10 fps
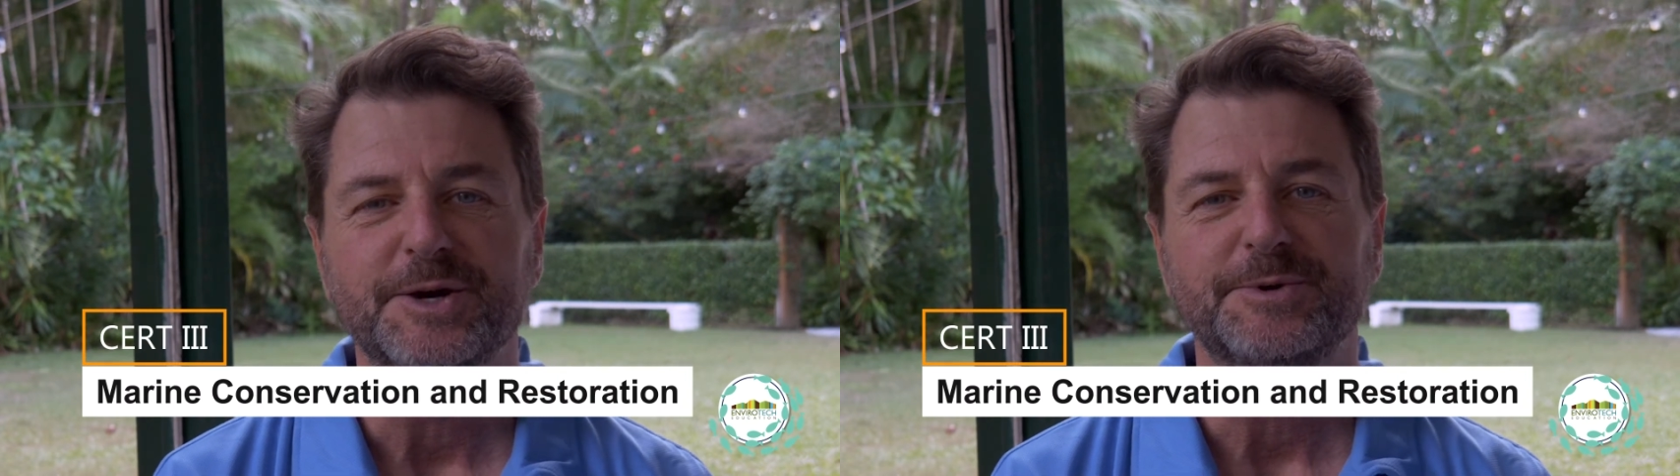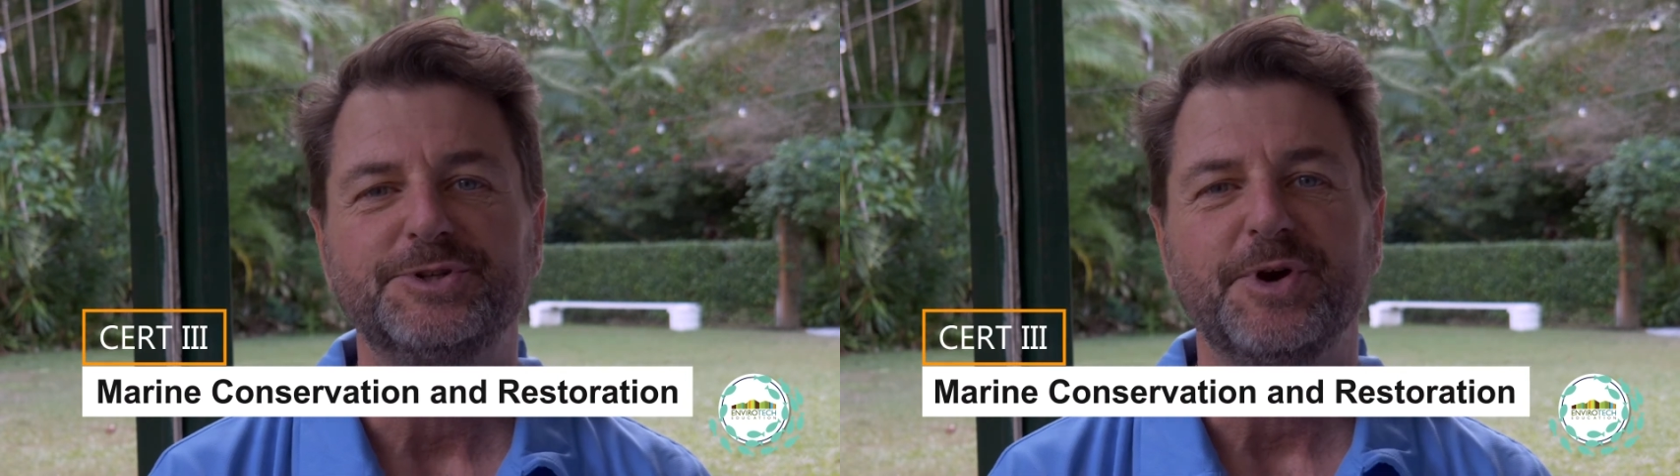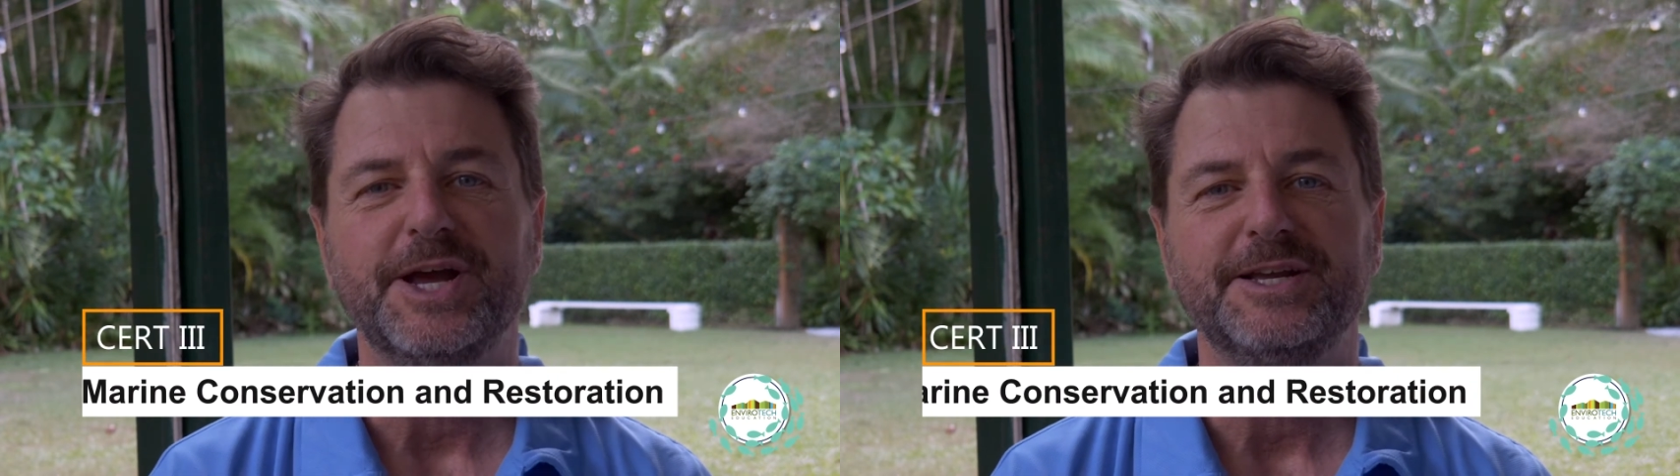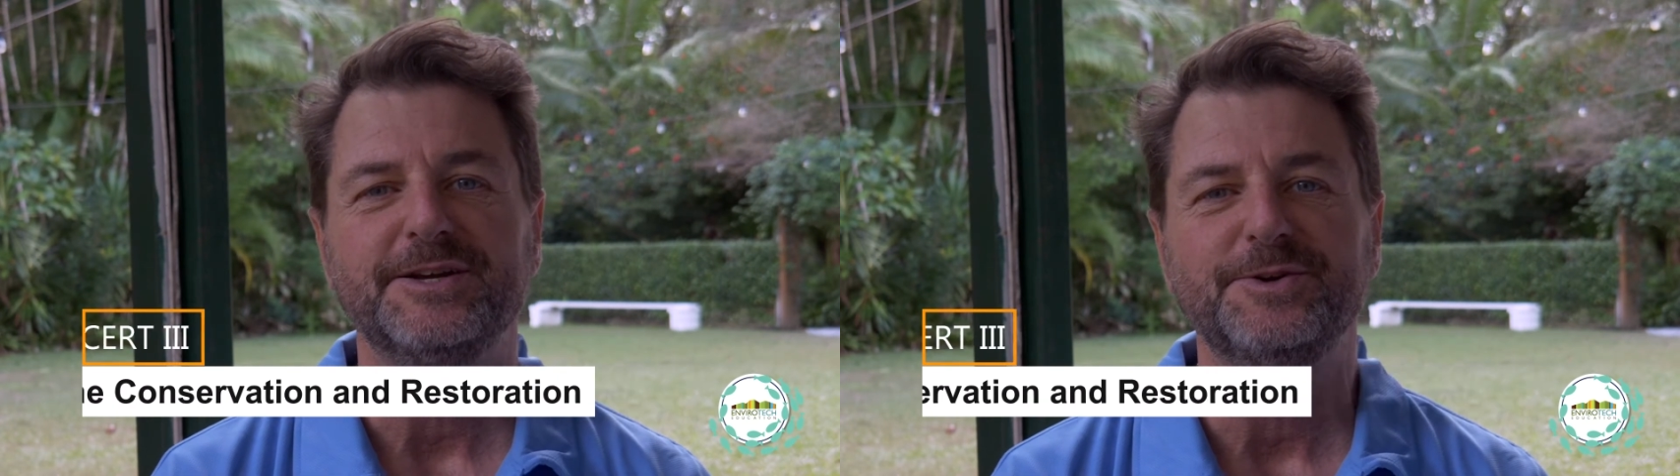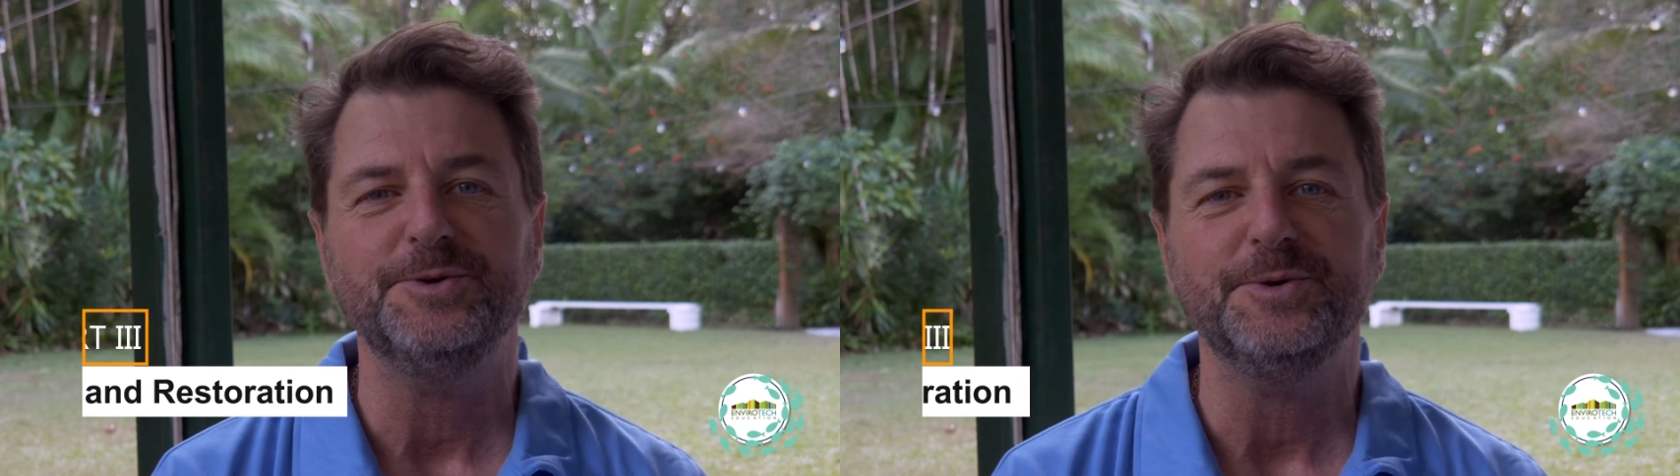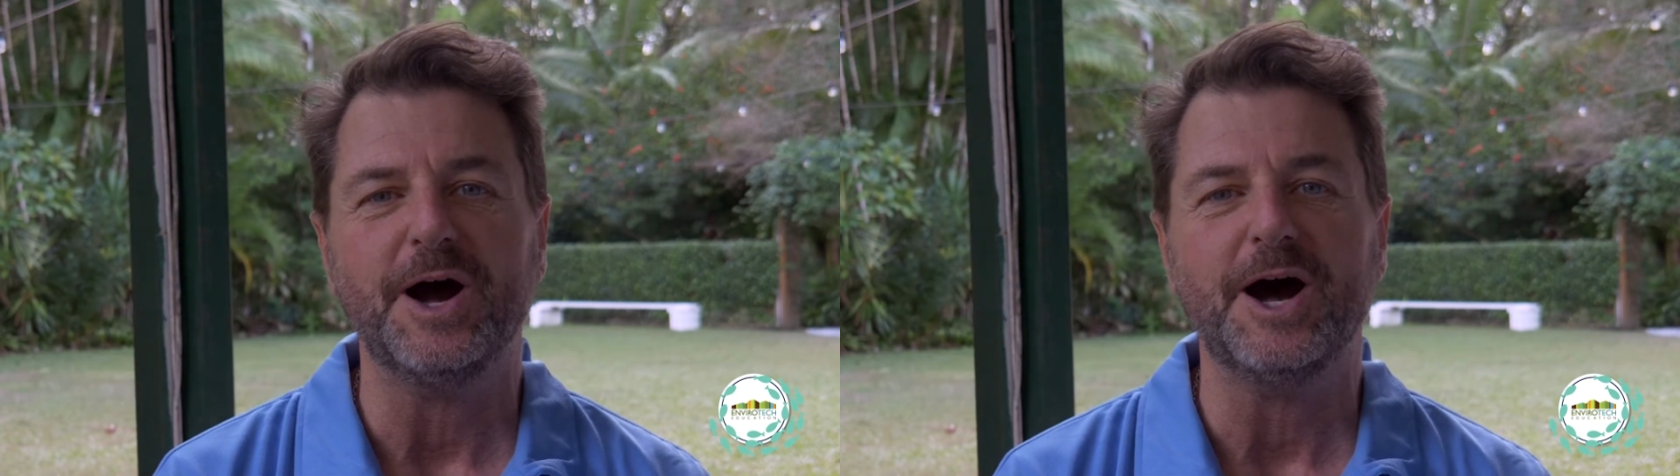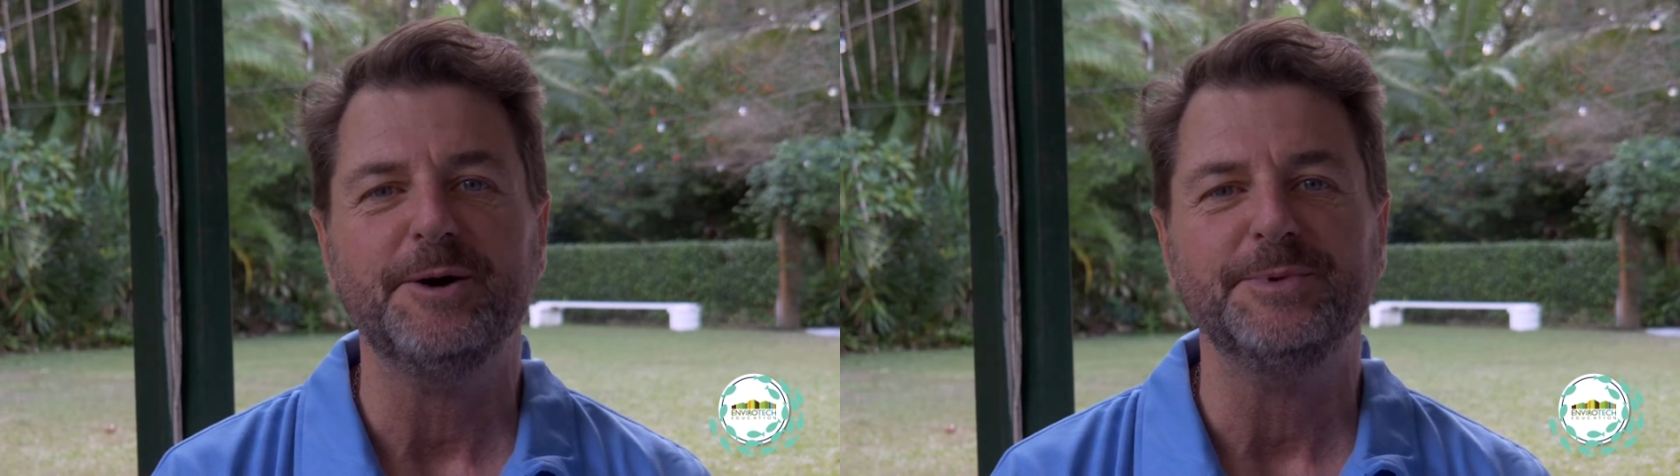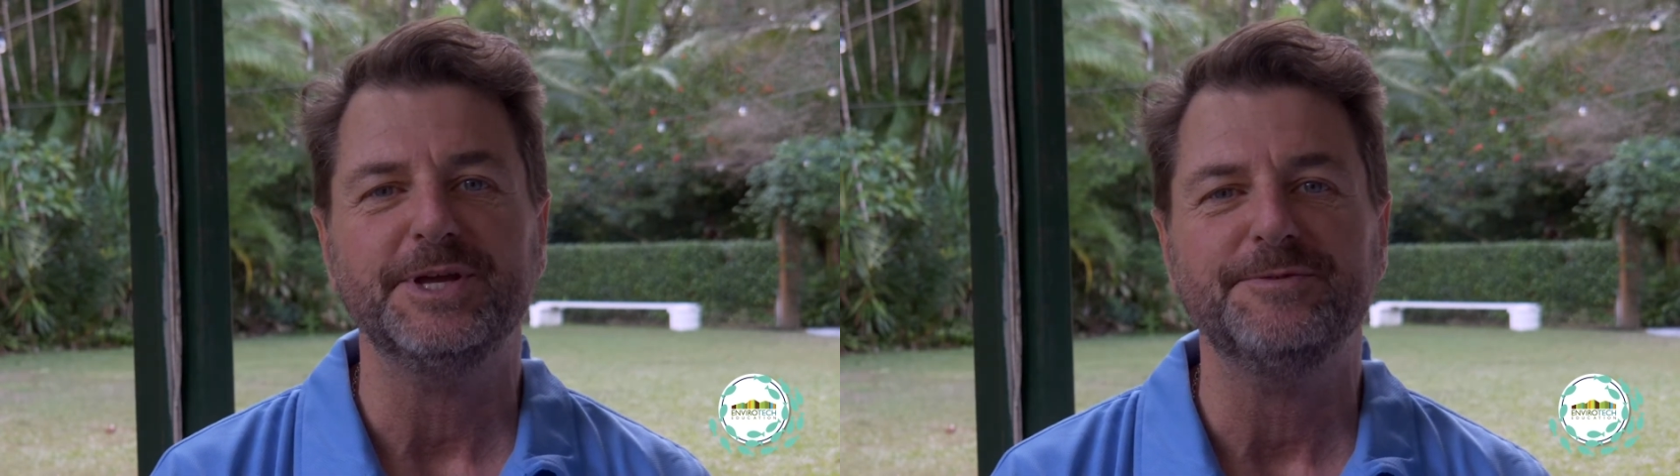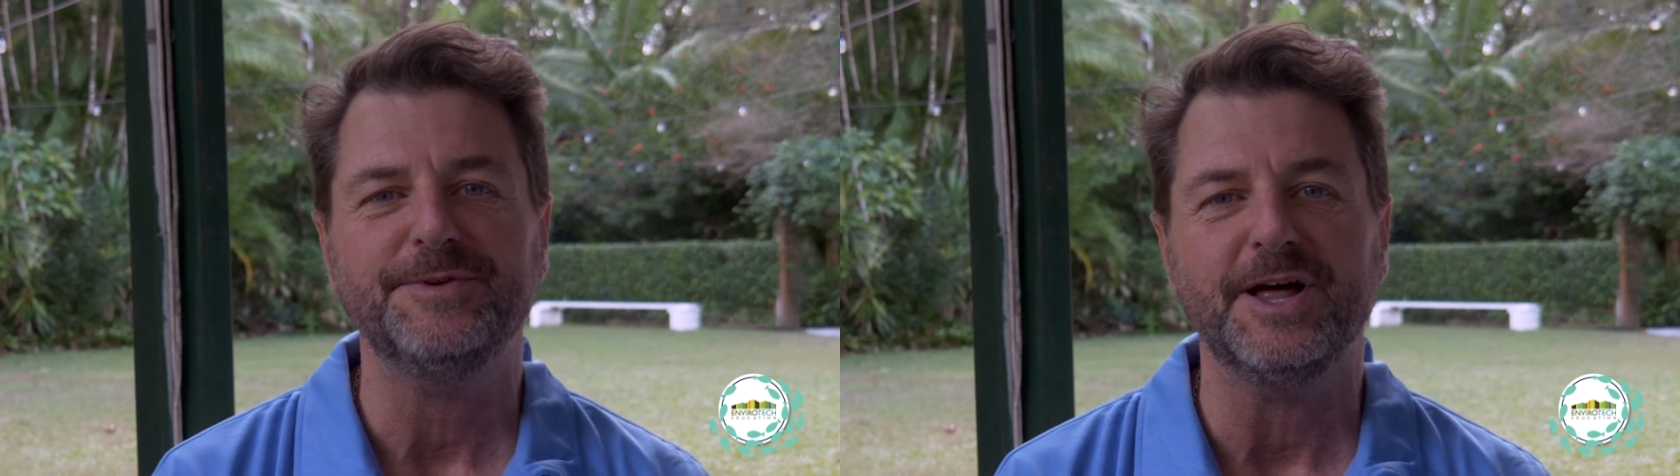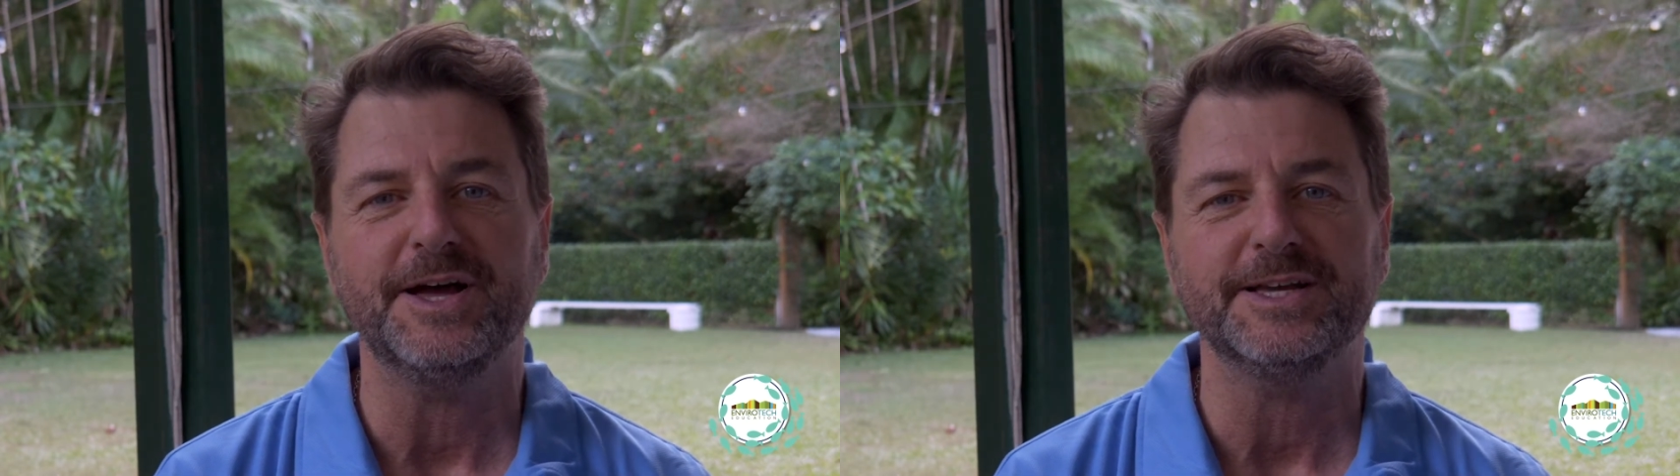We're training a new army, if
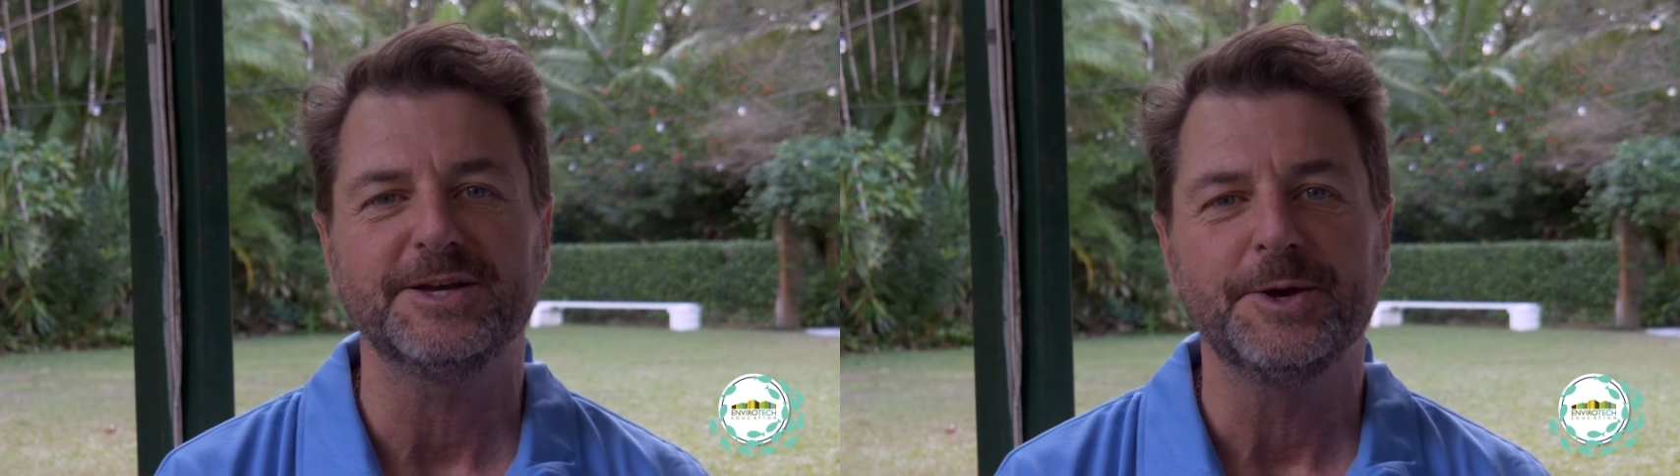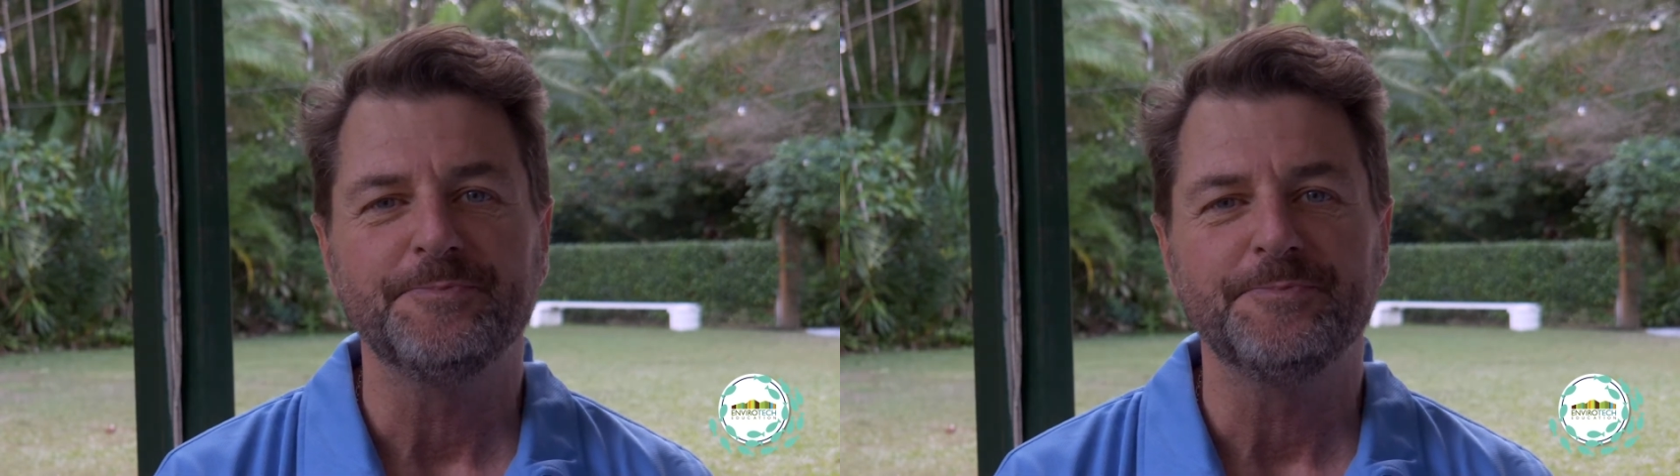you like,